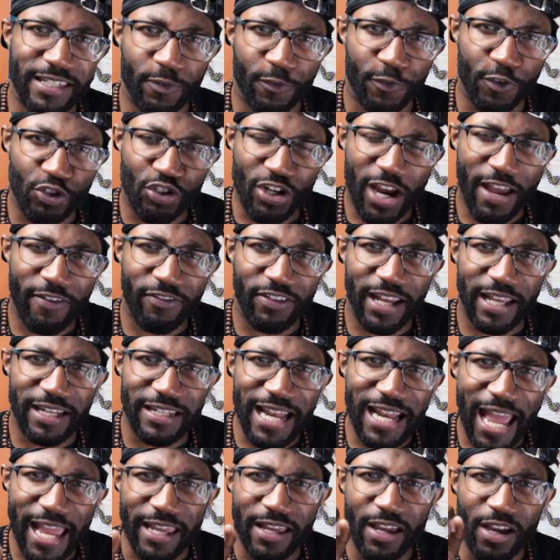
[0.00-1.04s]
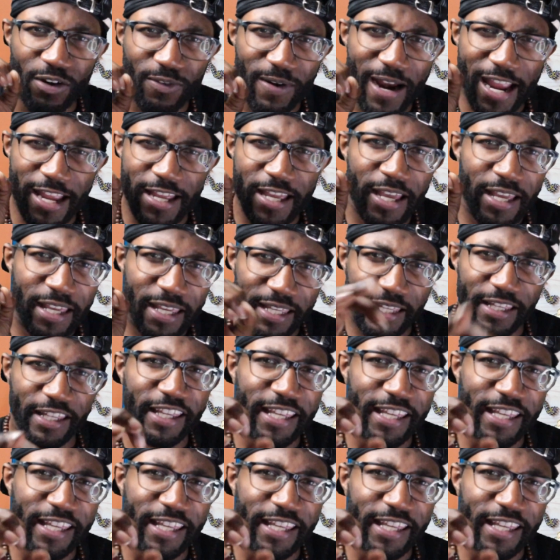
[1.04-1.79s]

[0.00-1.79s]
If you're driving at night, right, and,